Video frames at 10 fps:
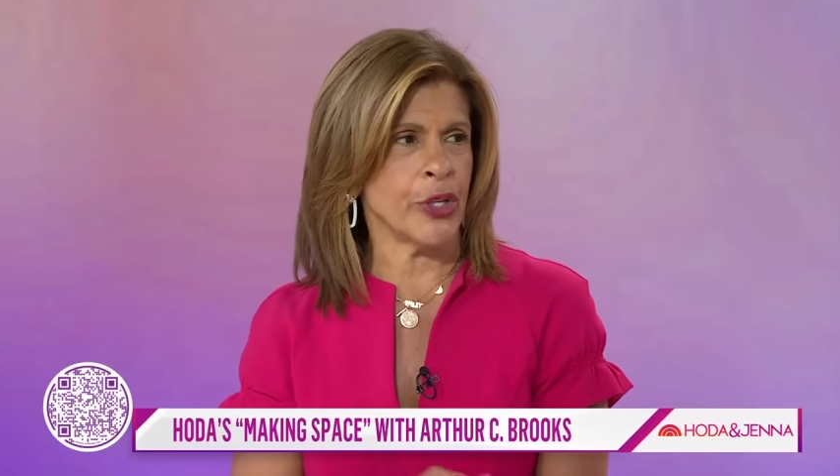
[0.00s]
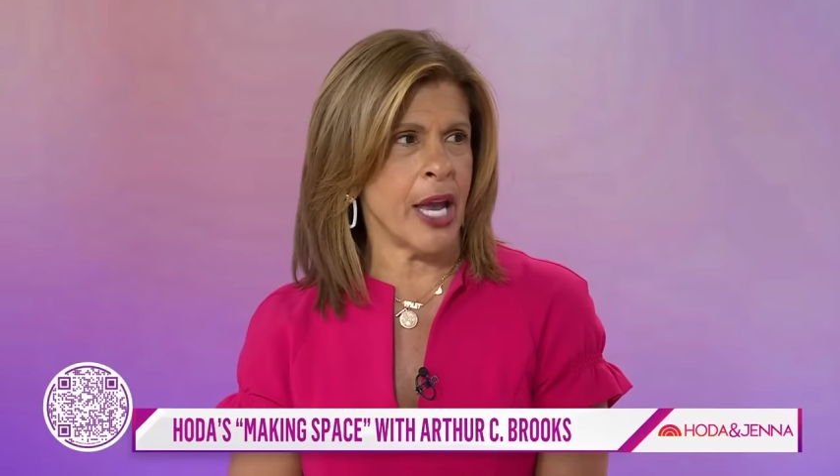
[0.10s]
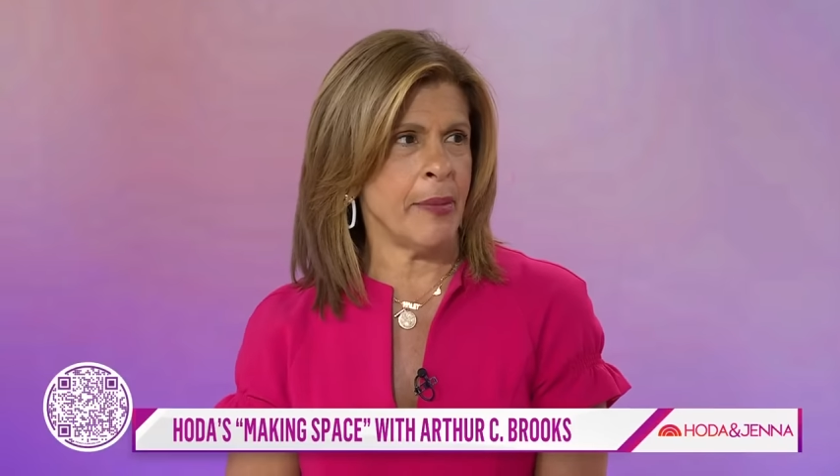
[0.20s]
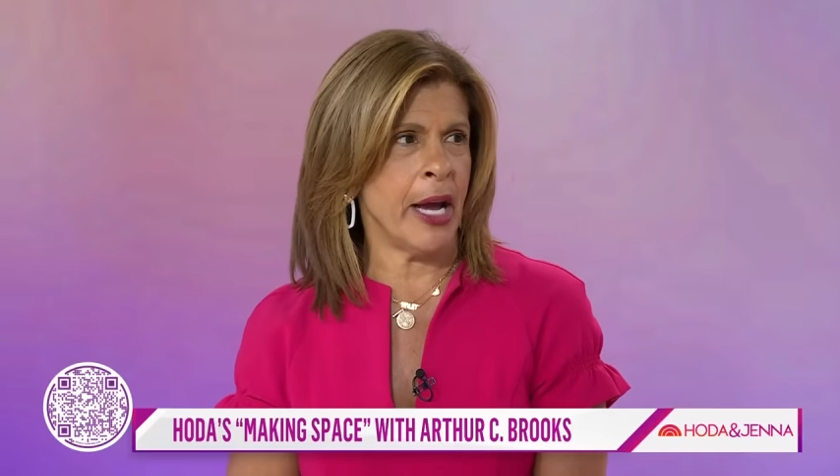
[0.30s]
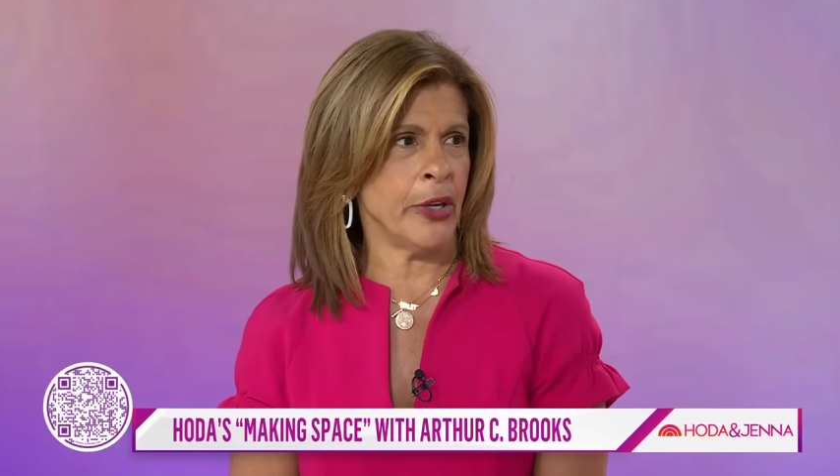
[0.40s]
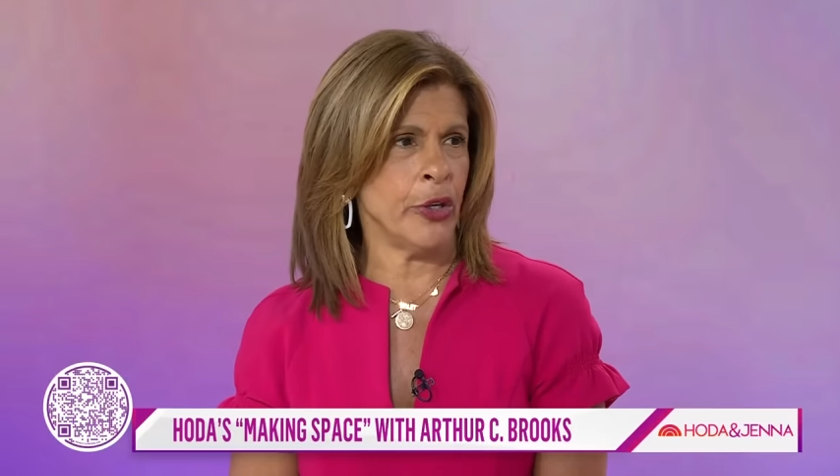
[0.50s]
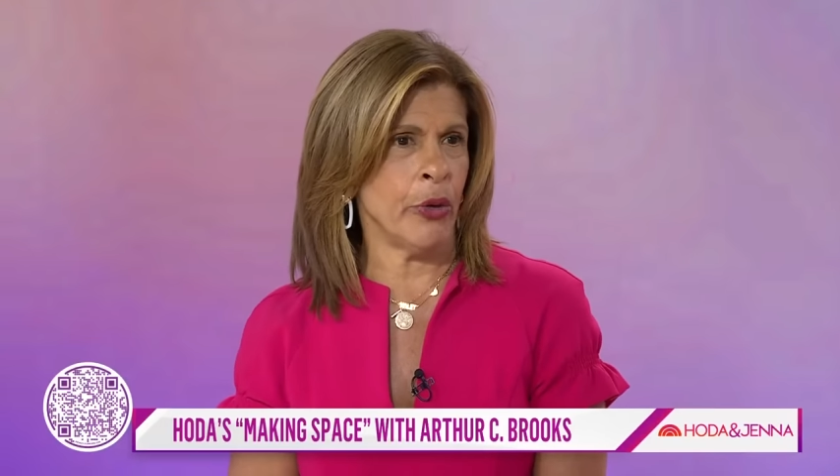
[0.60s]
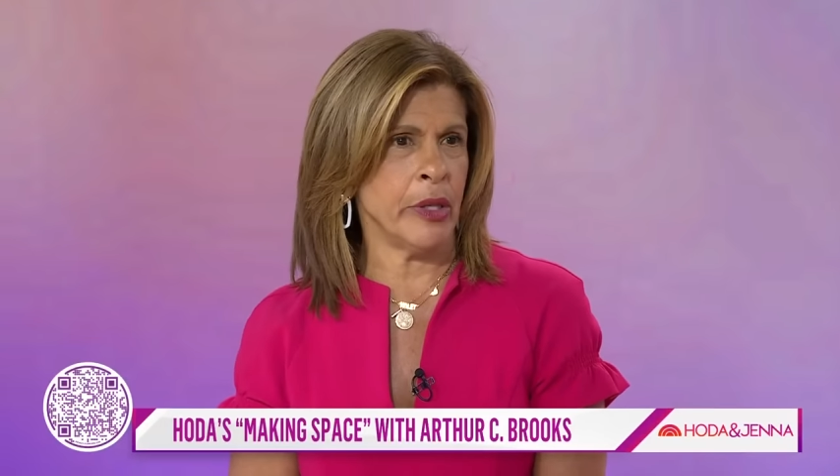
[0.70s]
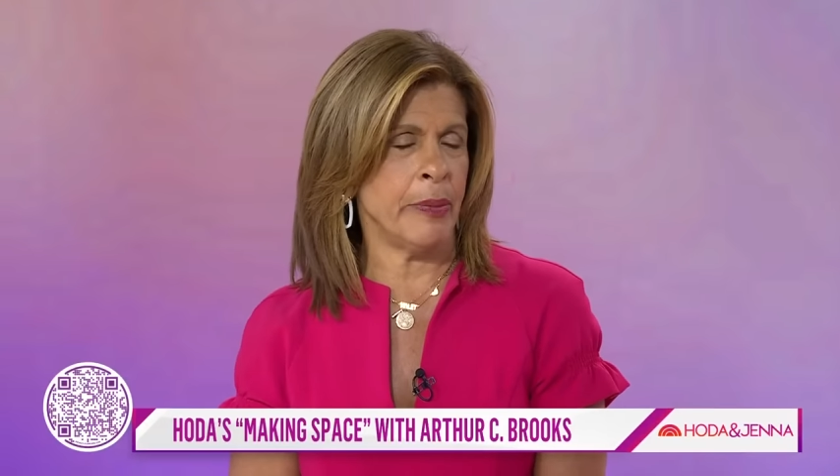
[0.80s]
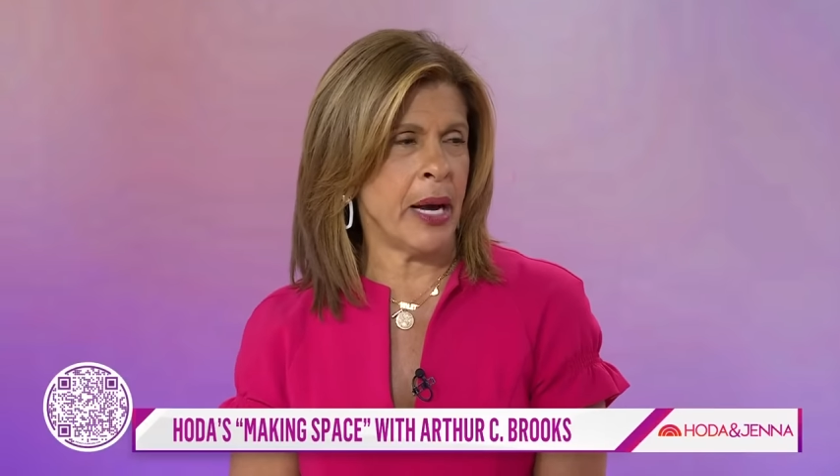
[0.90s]
came out and
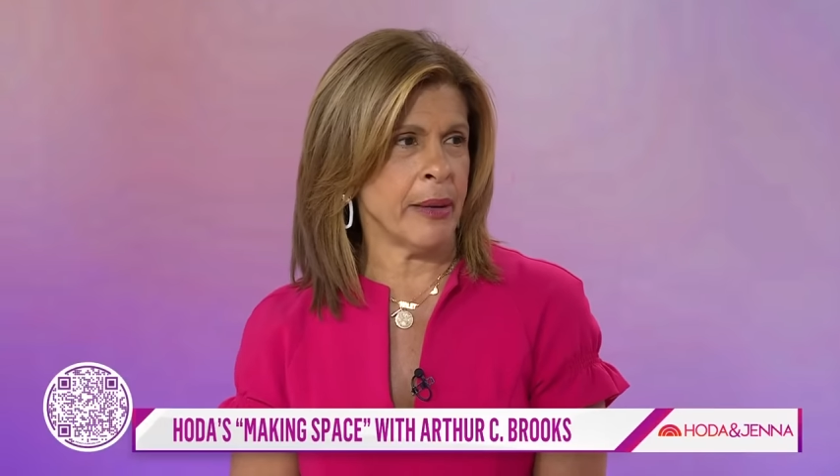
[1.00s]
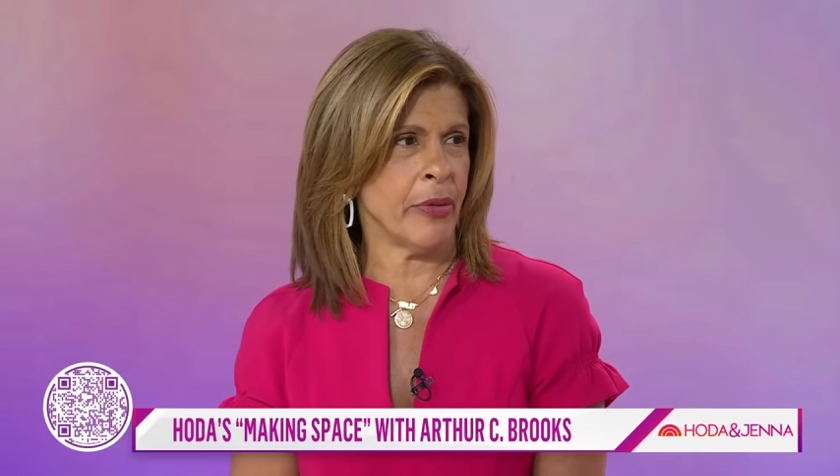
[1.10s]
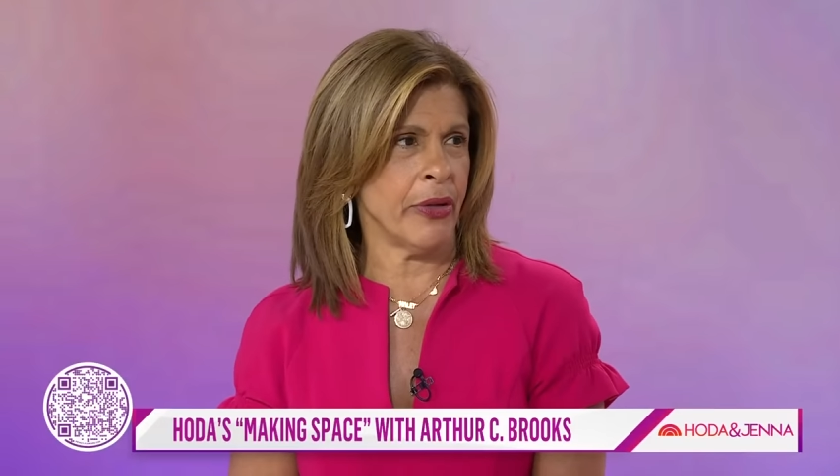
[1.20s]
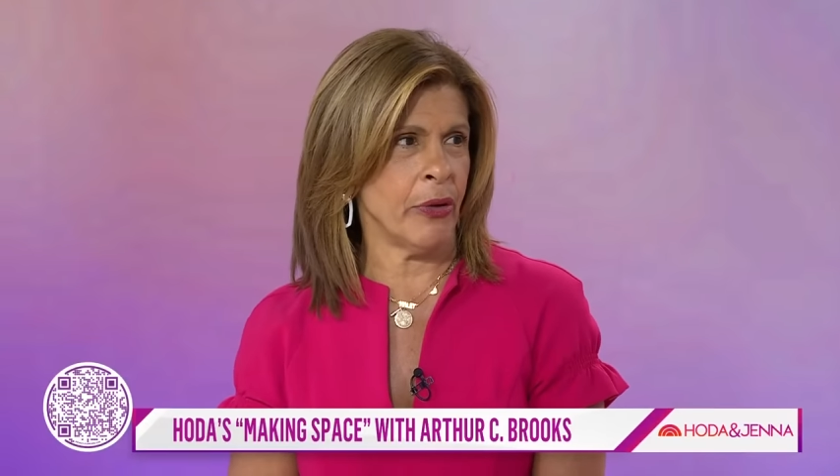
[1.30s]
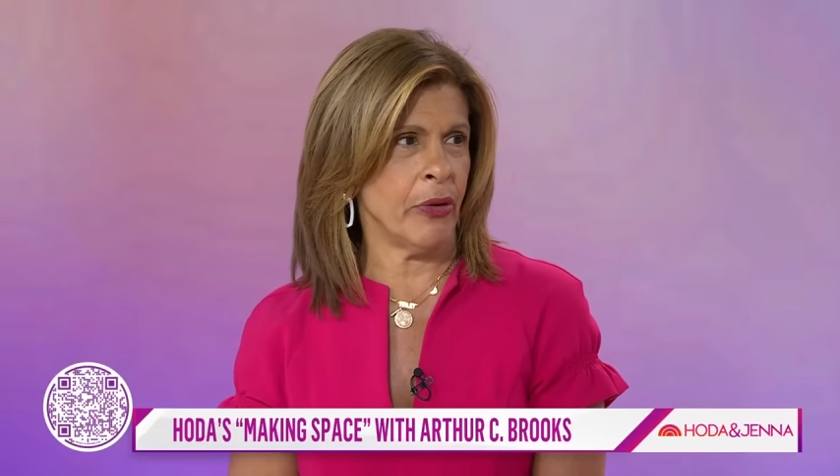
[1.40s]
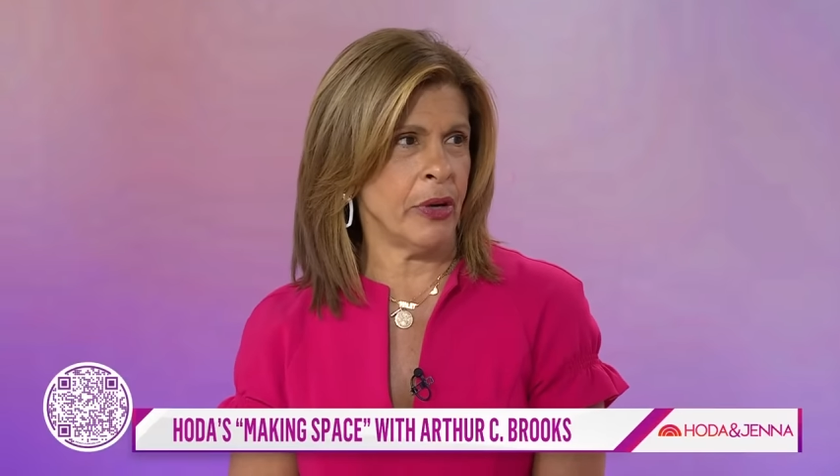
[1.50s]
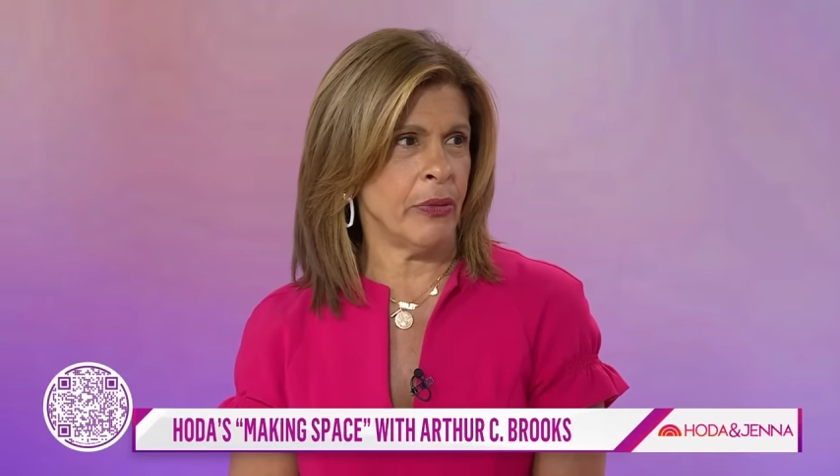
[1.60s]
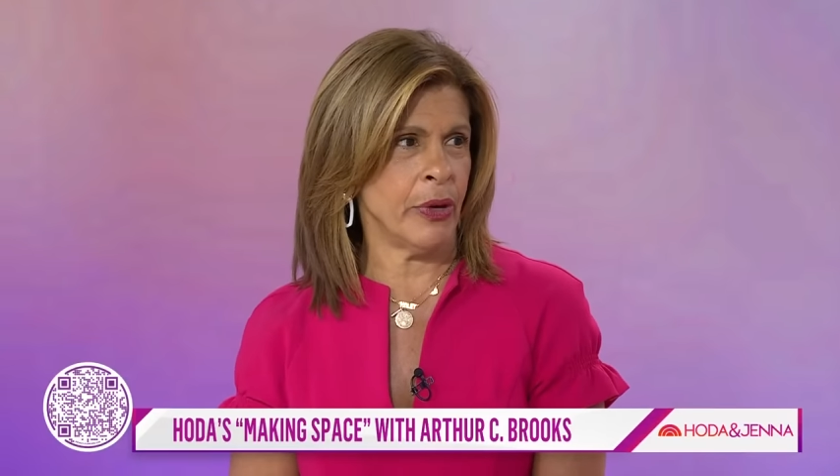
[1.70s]
you're in the bottom third.